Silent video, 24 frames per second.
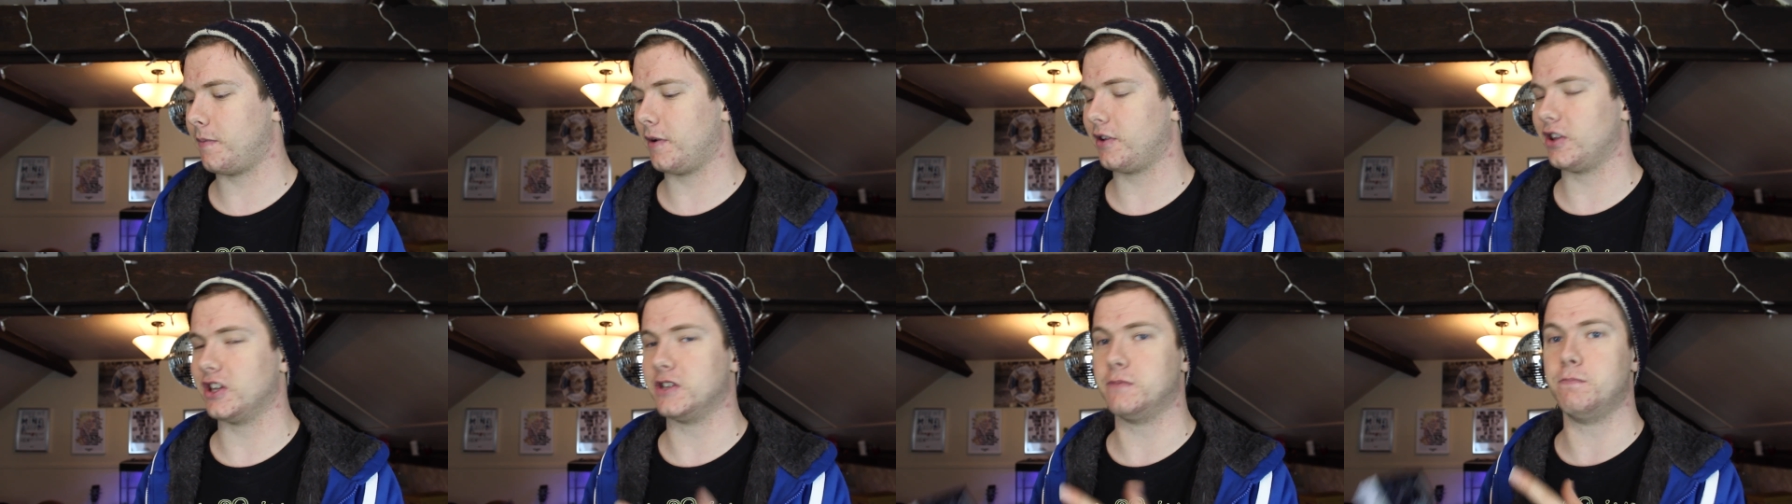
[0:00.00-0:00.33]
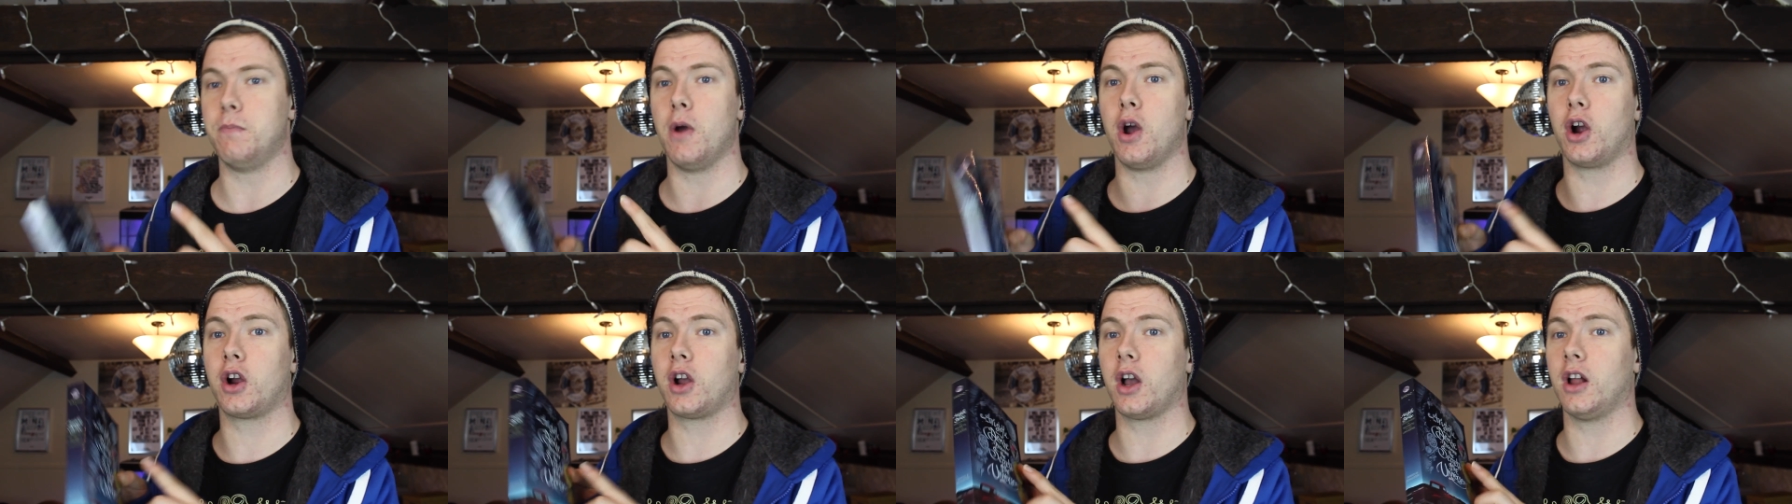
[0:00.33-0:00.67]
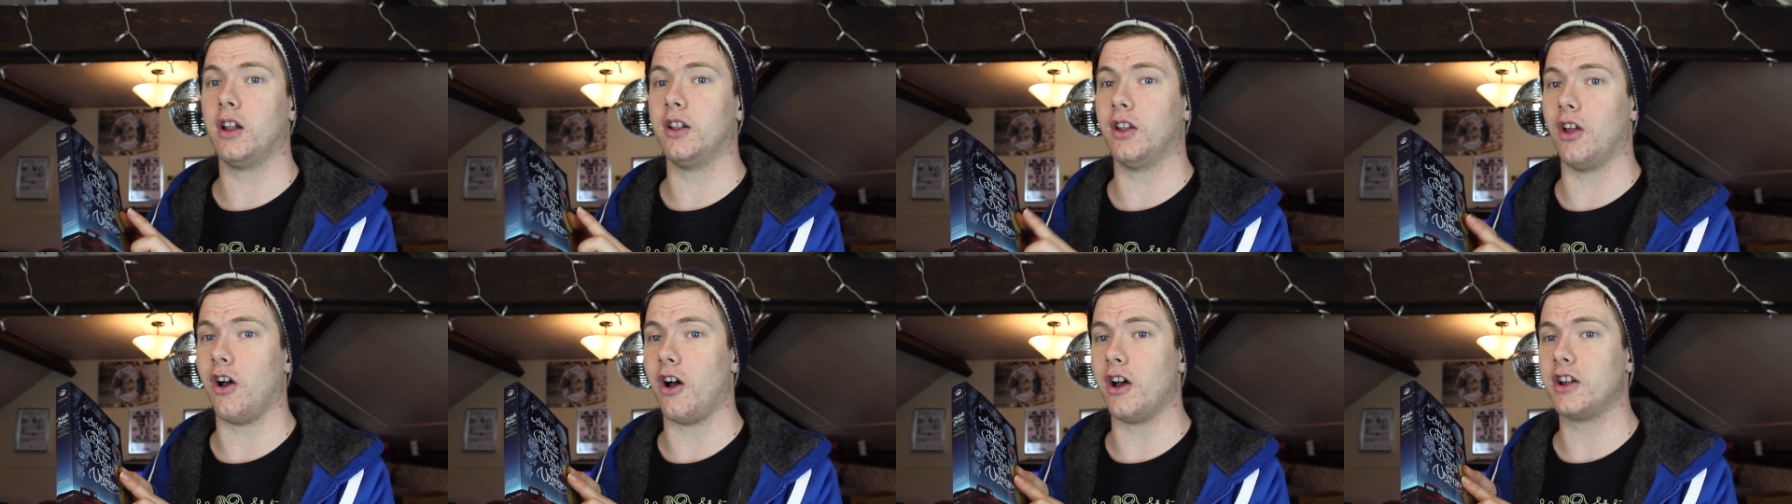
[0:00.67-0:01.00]
about this book
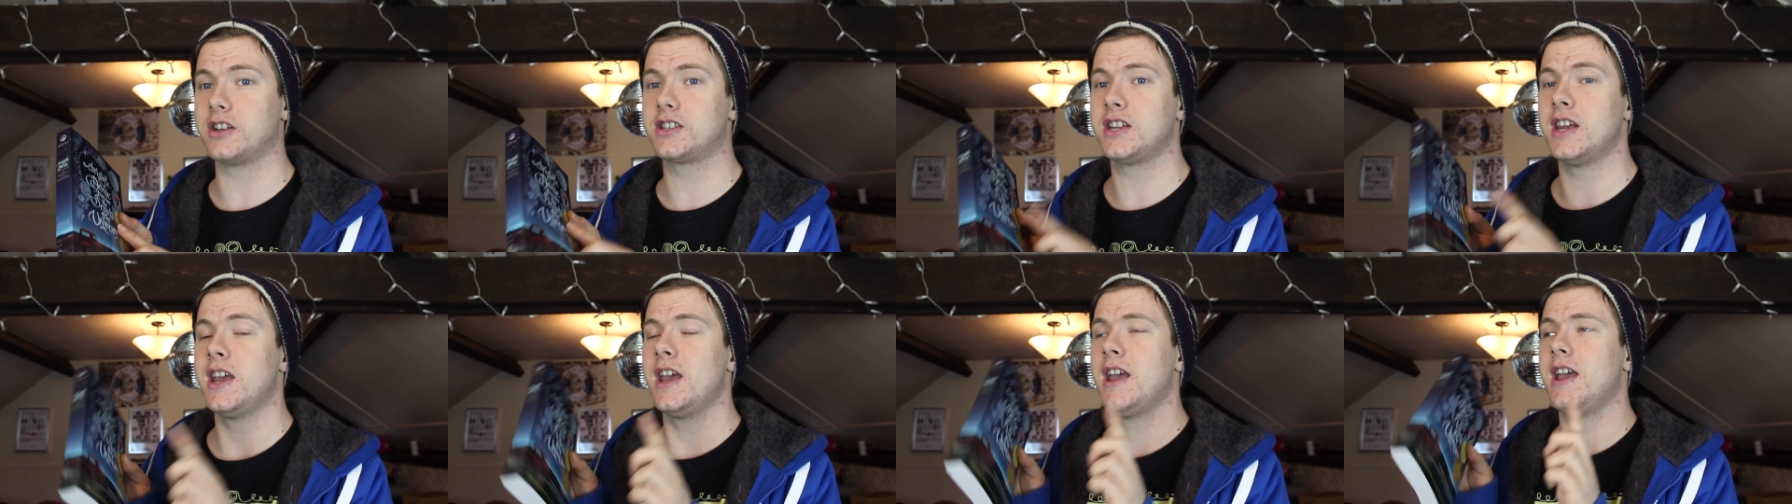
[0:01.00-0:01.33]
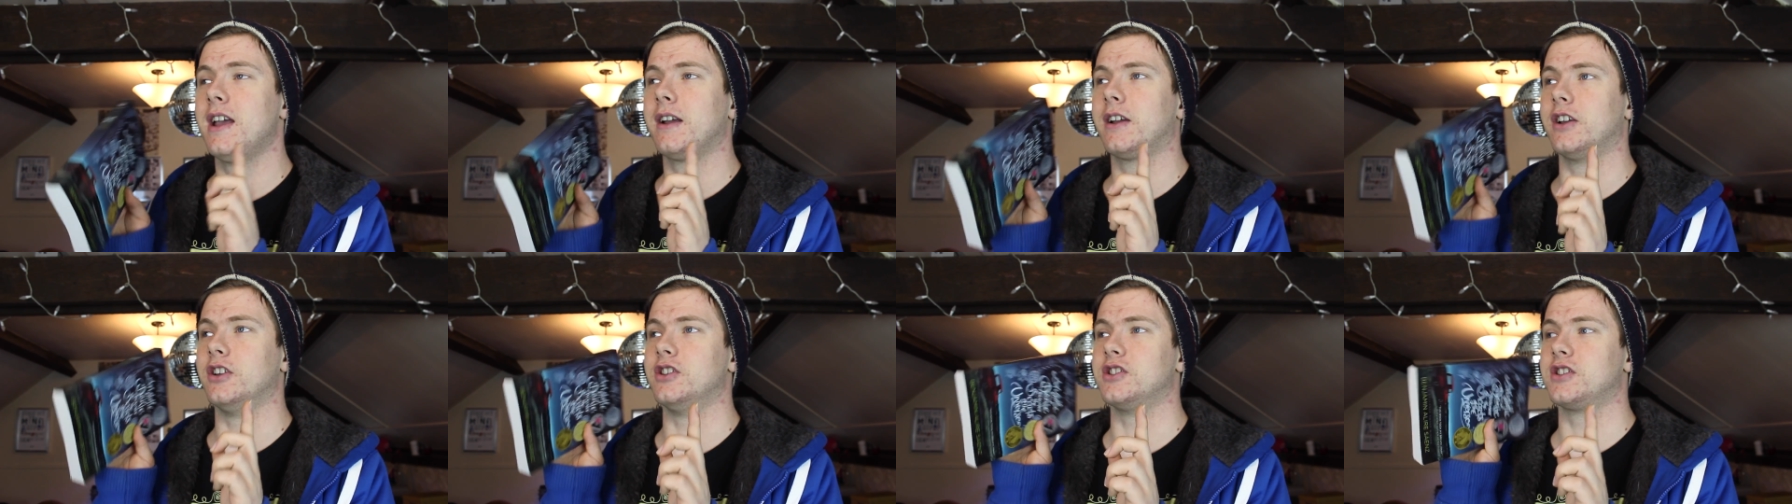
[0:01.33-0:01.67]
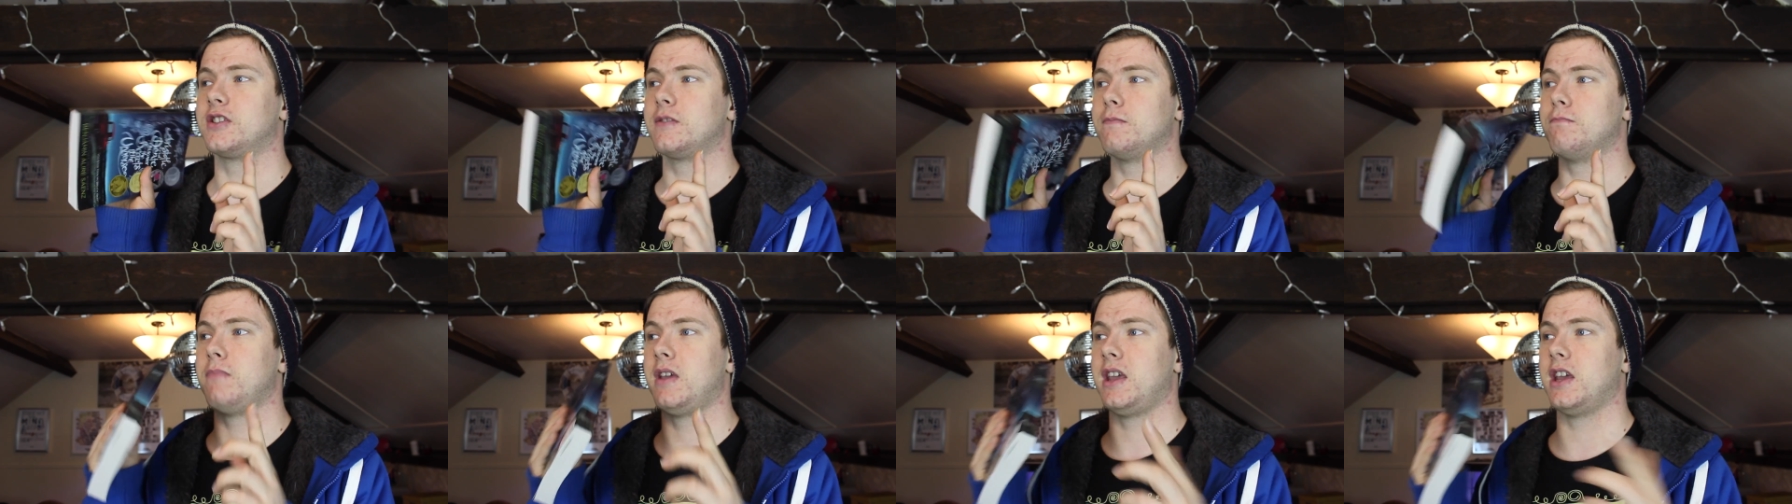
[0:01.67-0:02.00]
a lot
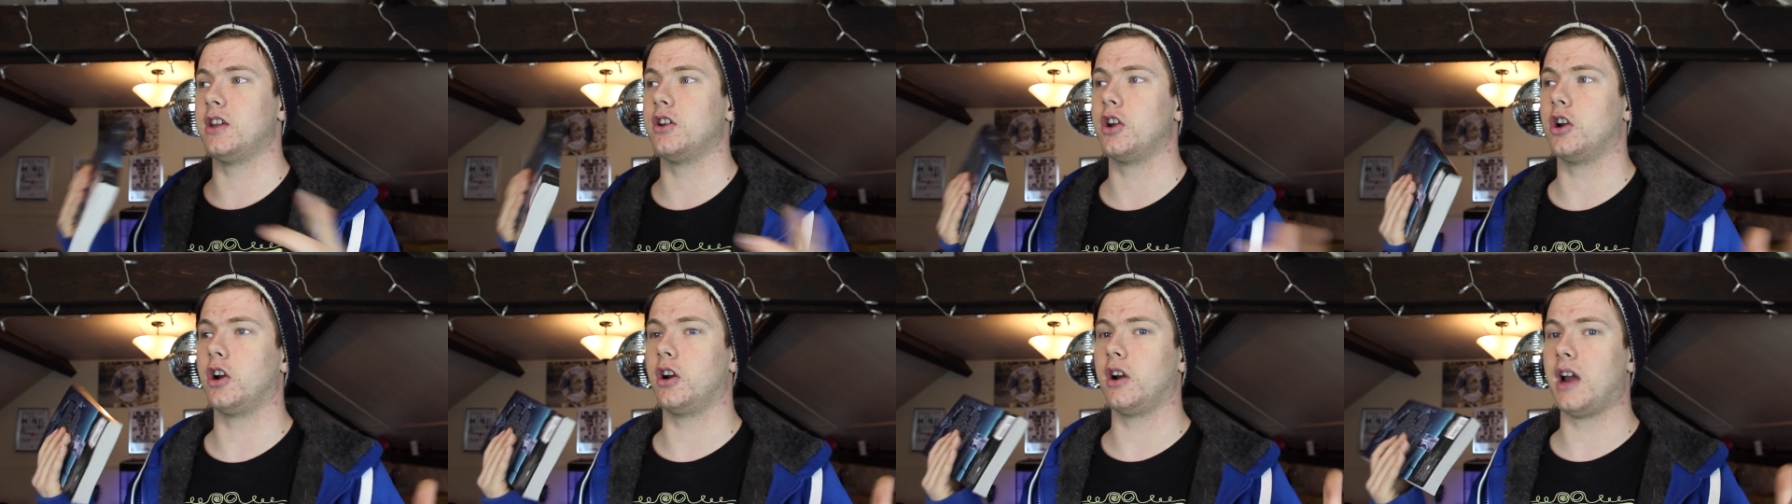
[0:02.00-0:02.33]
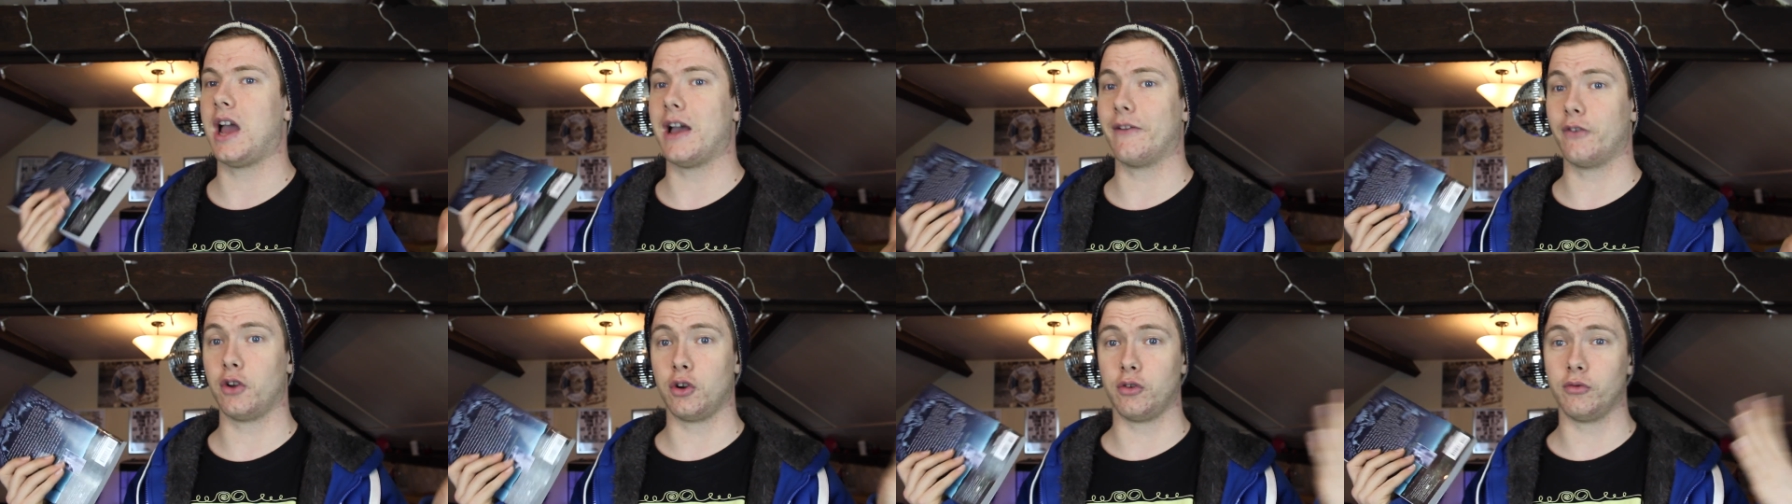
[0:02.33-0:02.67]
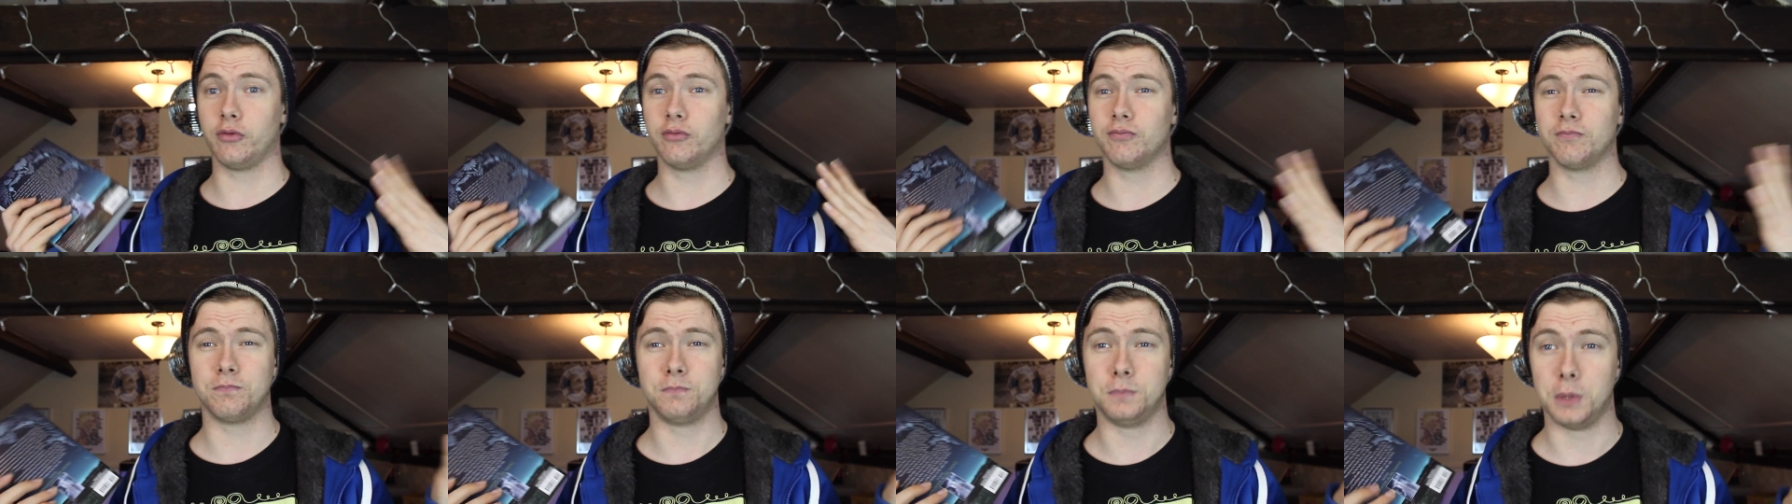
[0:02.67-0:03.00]
because me and her have
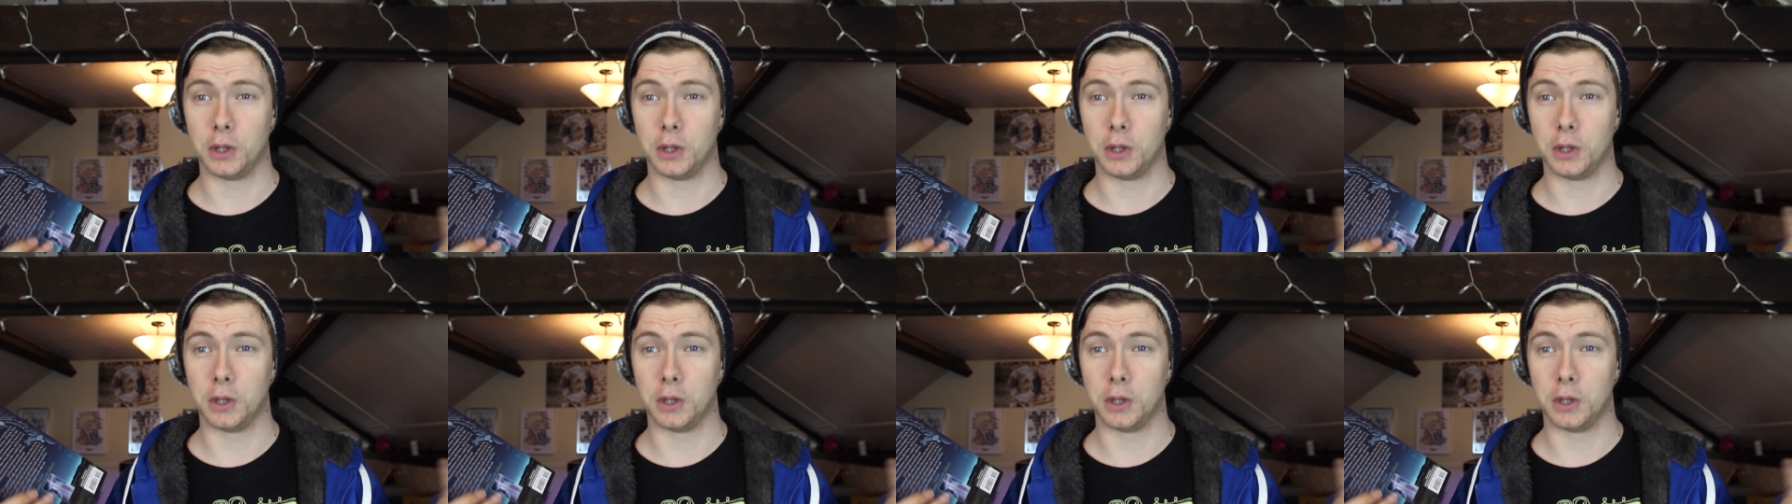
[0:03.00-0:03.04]
a